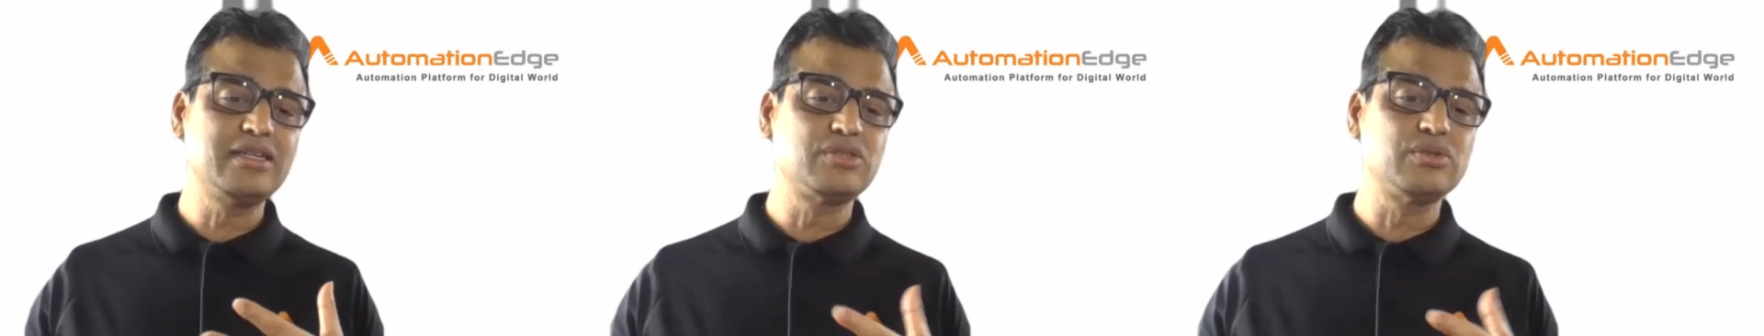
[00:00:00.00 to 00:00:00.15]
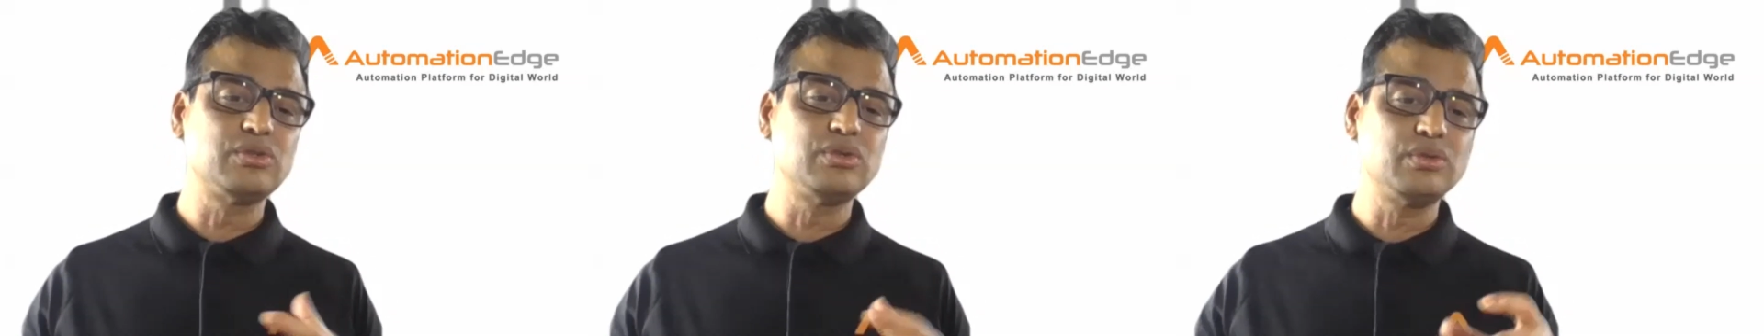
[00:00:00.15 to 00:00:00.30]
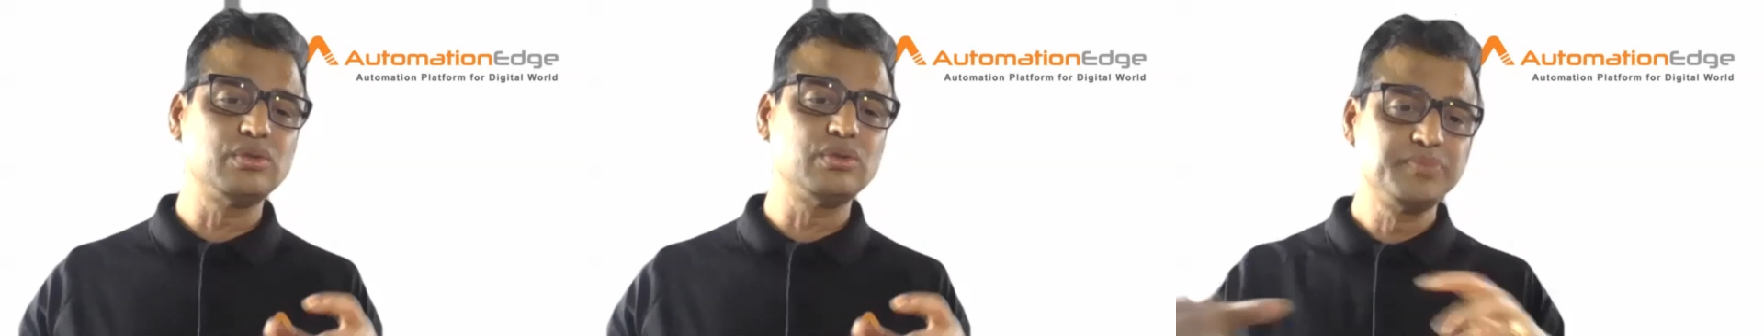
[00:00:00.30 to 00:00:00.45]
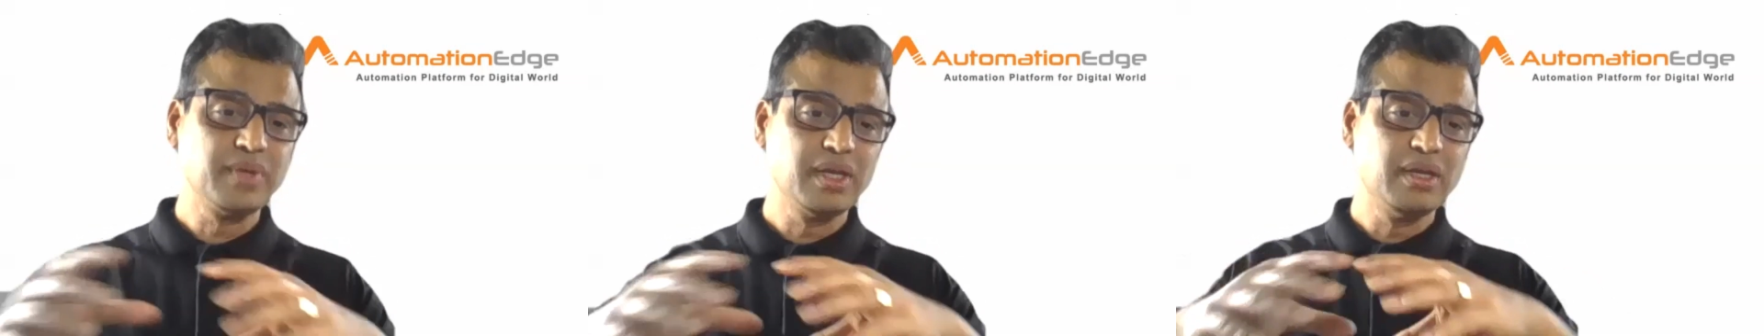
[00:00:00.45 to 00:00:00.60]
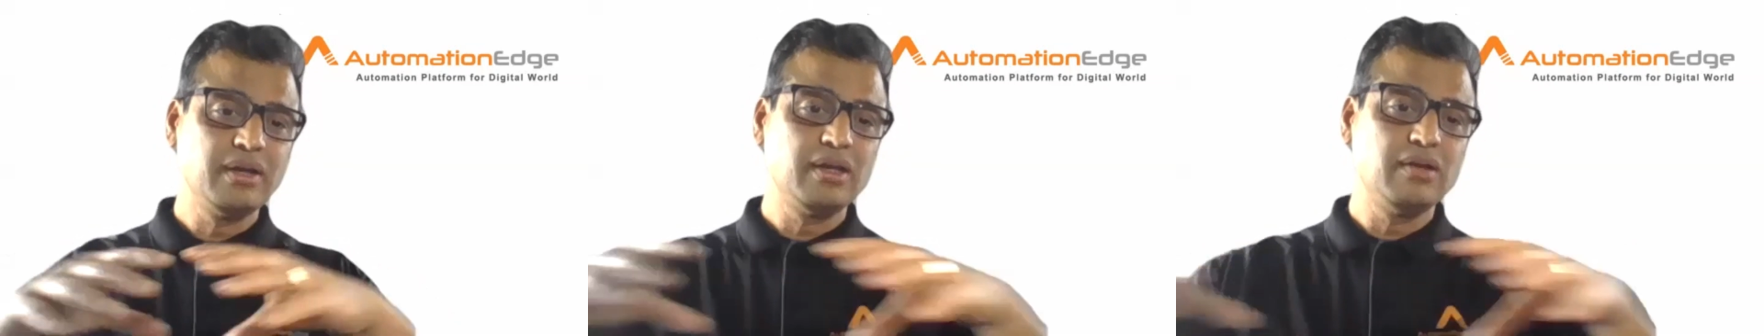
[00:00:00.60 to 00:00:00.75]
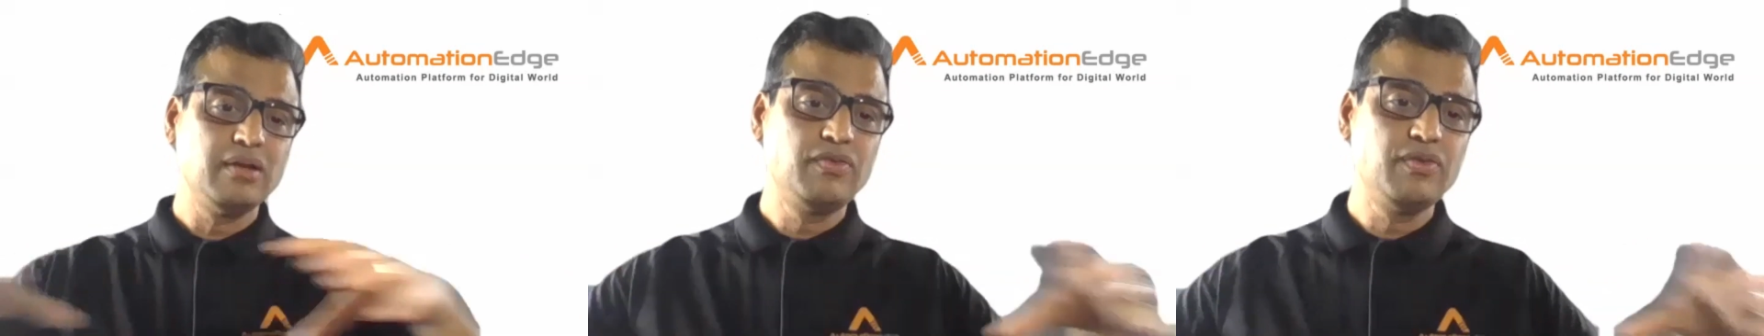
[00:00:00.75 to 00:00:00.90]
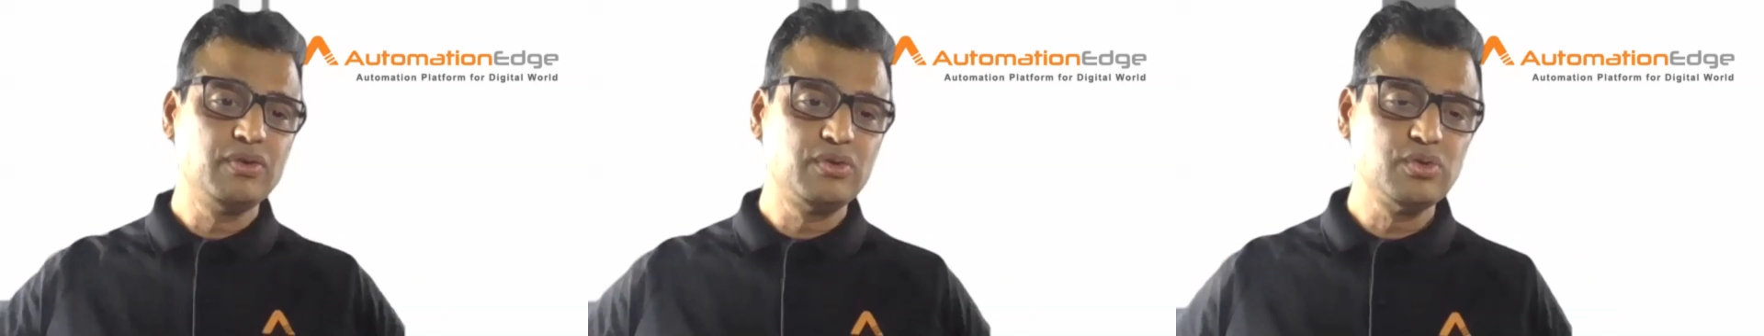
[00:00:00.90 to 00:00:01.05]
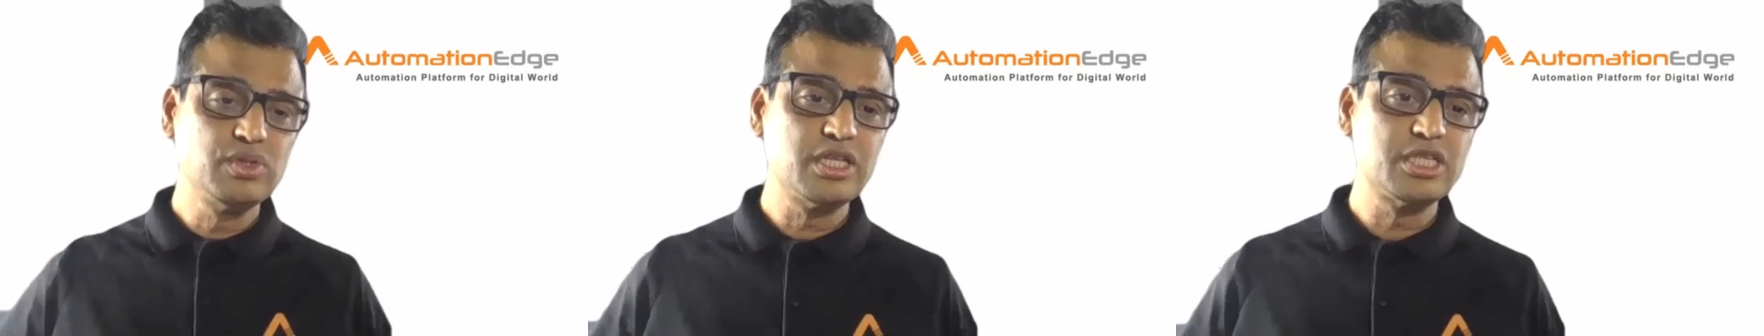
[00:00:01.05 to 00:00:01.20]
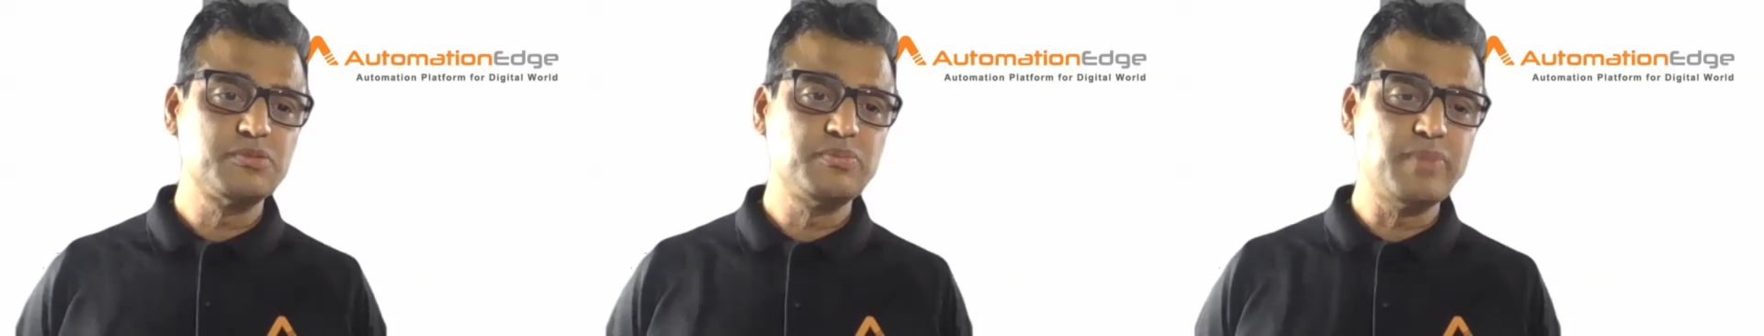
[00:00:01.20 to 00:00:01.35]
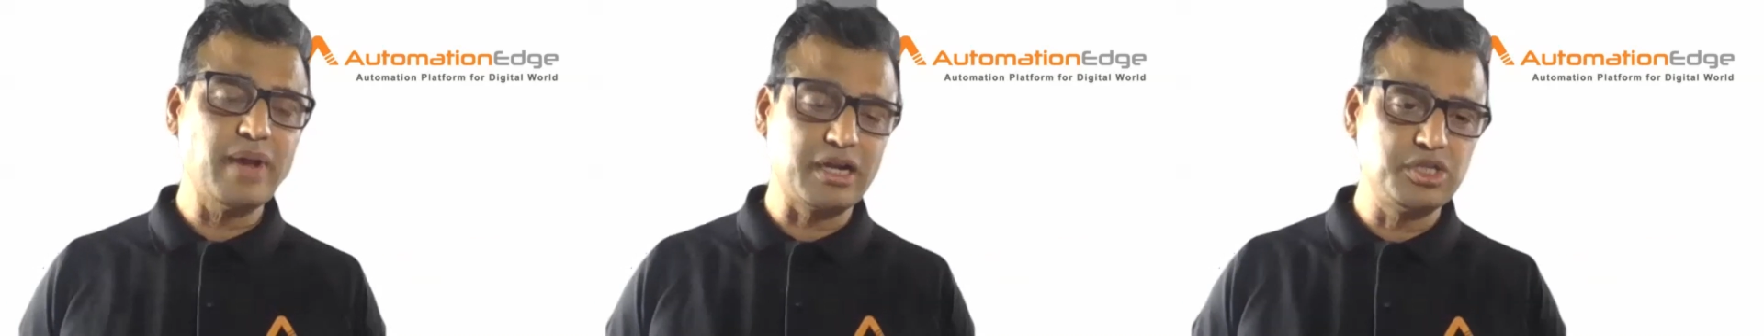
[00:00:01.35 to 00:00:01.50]
So if you do the
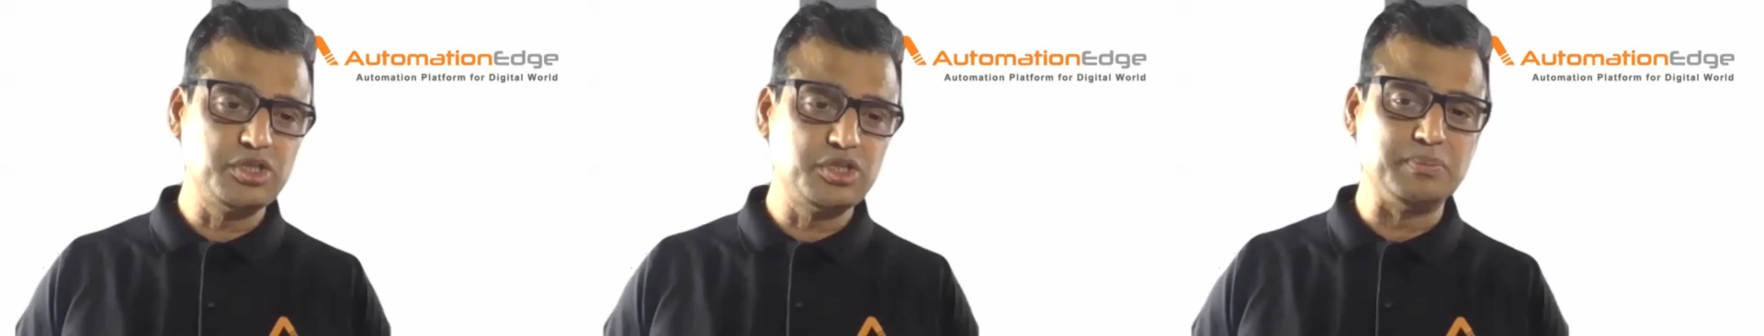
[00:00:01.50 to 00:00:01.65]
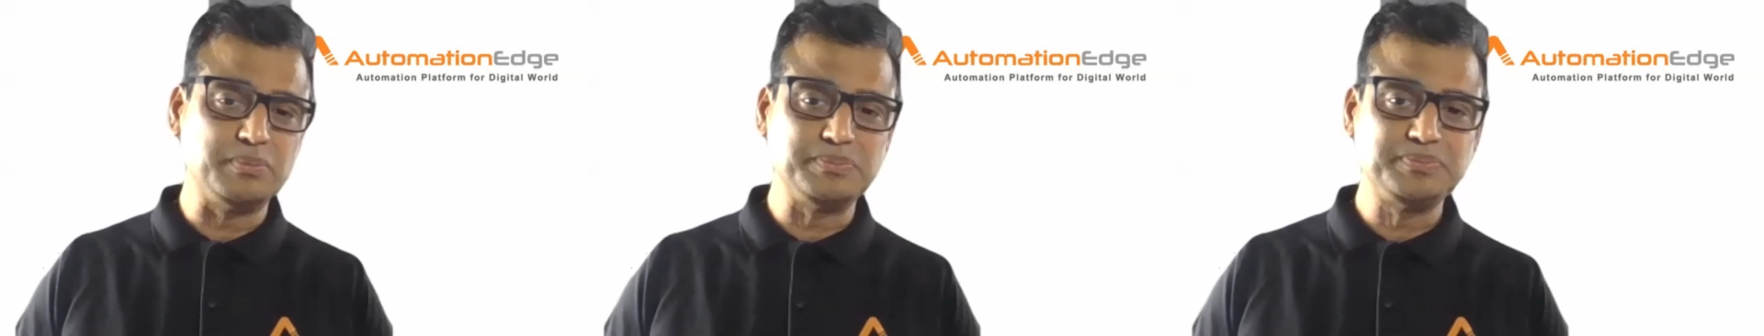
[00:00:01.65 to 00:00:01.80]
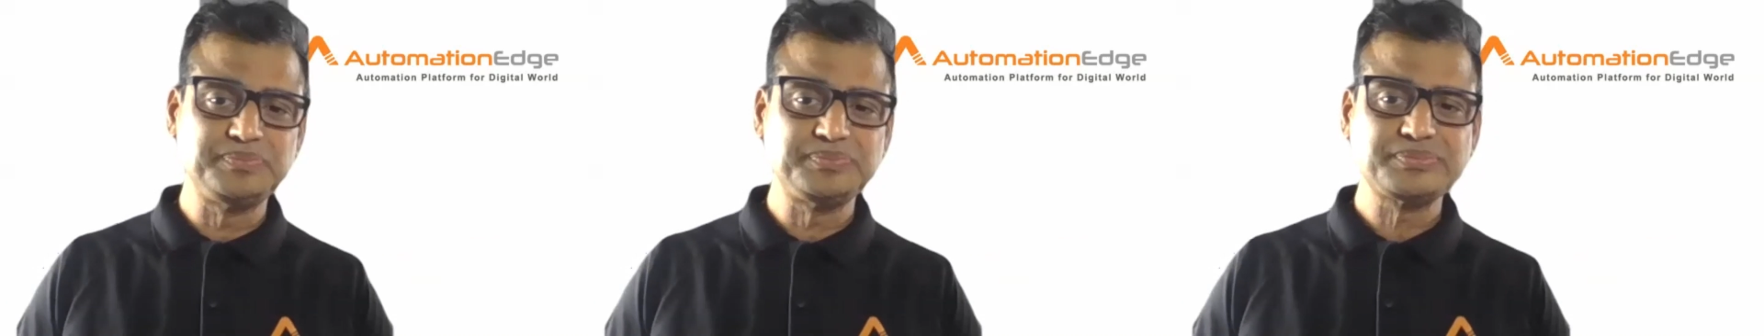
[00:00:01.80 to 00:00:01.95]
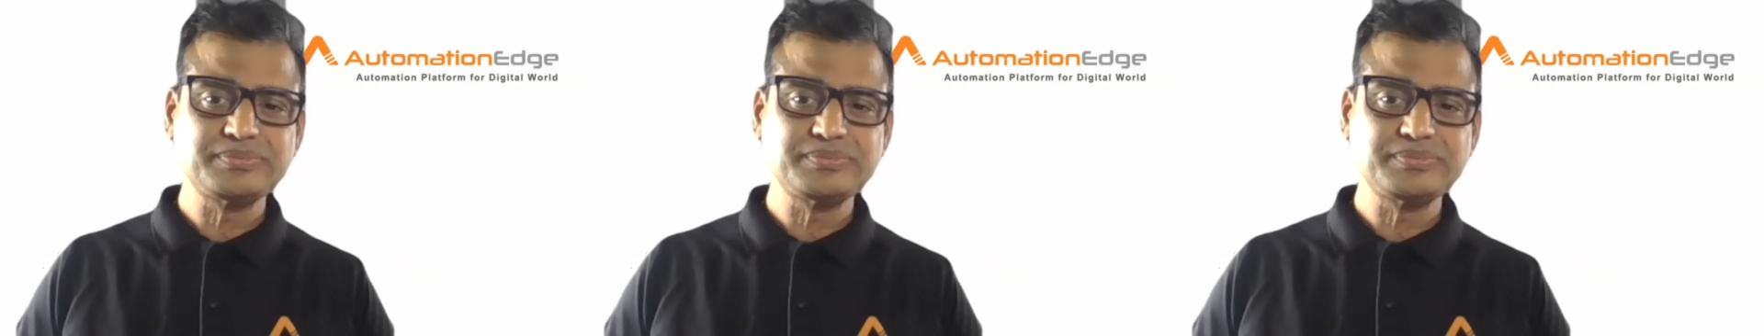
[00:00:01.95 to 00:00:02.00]
spectrum,